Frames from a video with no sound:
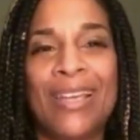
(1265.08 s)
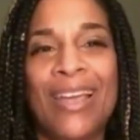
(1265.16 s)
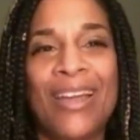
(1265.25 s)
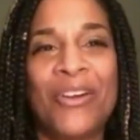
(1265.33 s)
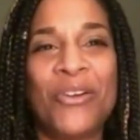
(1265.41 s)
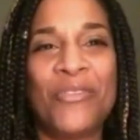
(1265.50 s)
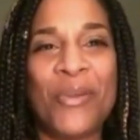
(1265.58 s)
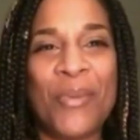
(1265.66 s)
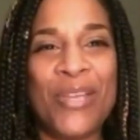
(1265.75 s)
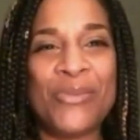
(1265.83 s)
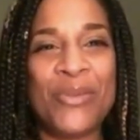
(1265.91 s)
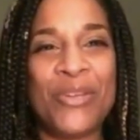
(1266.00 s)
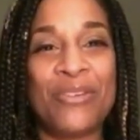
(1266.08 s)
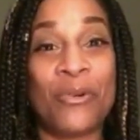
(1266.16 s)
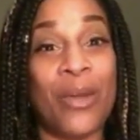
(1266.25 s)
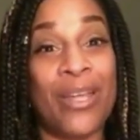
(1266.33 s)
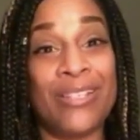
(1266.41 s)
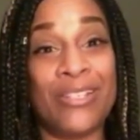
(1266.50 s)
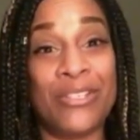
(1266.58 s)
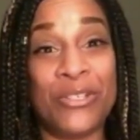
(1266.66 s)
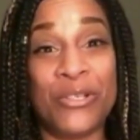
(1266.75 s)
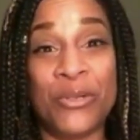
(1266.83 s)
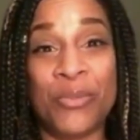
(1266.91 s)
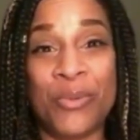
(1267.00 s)
I don't know if that makes me crazy
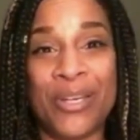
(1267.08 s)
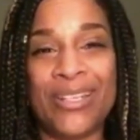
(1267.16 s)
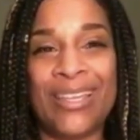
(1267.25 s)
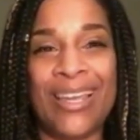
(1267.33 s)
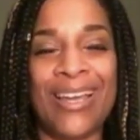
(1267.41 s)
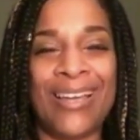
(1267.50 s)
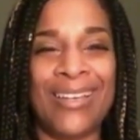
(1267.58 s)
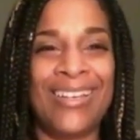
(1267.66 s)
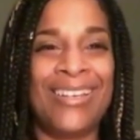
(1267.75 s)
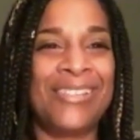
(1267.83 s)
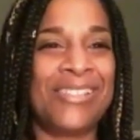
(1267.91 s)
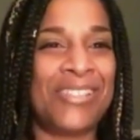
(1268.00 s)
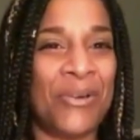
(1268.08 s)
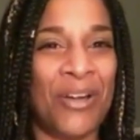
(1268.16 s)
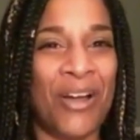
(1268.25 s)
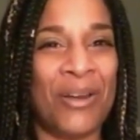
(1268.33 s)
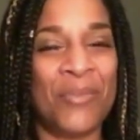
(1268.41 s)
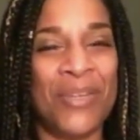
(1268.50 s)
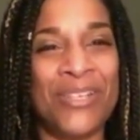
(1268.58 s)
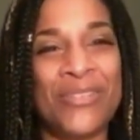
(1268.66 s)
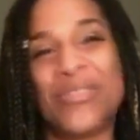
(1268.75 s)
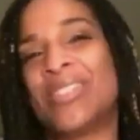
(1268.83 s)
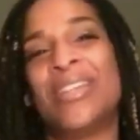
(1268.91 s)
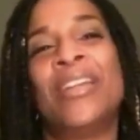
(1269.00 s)
too, but yeah, so it ought to be
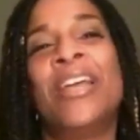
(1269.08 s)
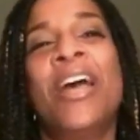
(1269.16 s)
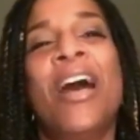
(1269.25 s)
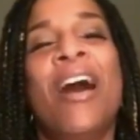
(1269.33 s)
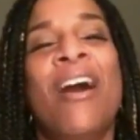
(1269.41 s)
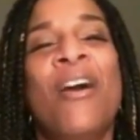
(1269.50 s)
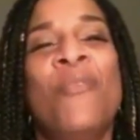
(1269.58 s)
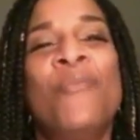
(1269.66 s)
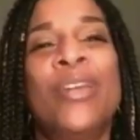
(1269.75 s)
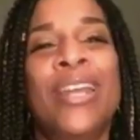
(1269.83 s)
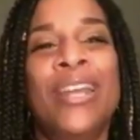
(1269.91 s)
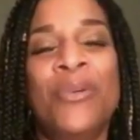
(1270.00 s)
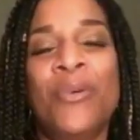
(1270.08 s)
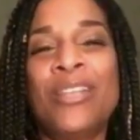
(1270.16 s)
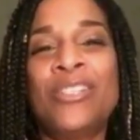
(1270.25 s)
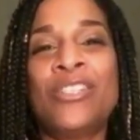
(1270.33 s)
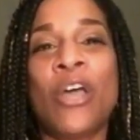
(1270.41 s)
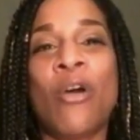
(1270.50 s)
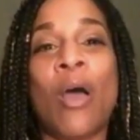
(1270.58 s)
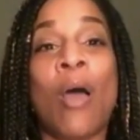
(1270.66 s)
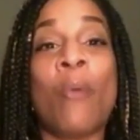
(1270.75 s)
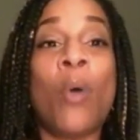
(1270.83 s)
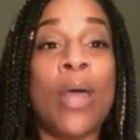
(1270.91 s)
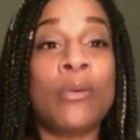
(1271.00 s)
interesting. But anyway, so
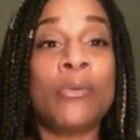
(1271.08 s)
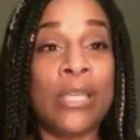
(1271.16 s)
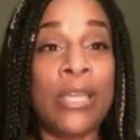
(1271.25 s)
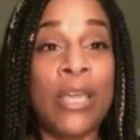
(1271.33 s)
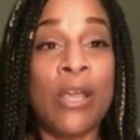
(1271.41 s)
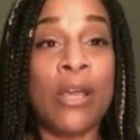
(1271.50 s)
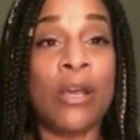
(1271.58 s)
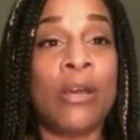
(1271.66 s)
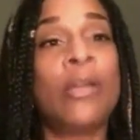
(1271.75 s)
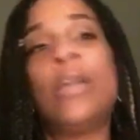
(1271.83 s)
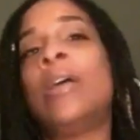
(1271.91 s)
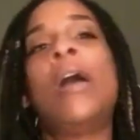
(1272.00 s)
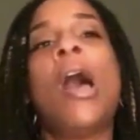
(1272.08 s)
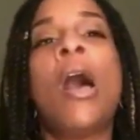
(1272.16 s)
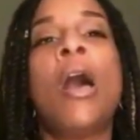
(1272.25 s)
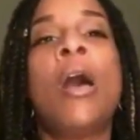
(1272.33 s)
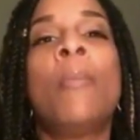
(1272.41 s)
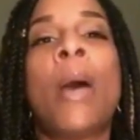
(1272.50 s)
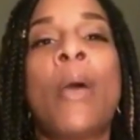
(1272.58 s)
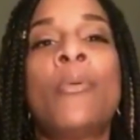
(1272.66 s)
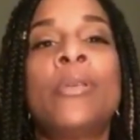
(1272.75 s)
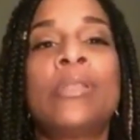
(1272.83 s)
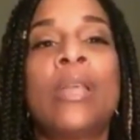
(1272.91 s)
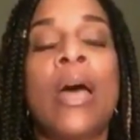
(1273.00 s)
while I was here, I
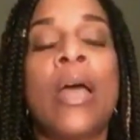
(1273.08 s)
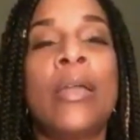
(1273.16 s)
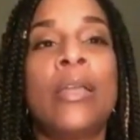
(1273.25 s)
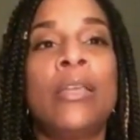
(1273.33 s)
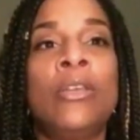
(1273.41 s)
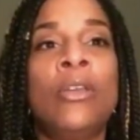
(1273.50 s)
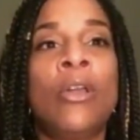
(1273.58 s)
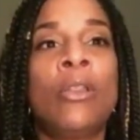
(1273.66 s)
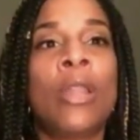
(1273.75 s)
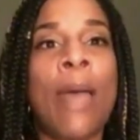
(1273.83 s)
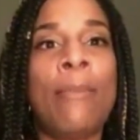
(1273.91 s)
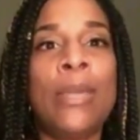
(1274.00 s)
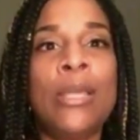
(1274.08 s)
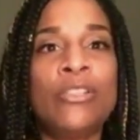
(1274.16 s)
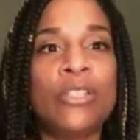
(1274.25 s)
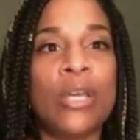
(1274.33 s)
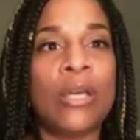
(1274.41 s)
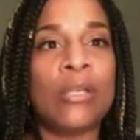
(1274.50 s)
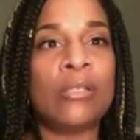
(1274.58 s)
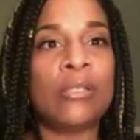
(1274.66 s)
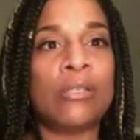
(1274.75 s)
was like, let me just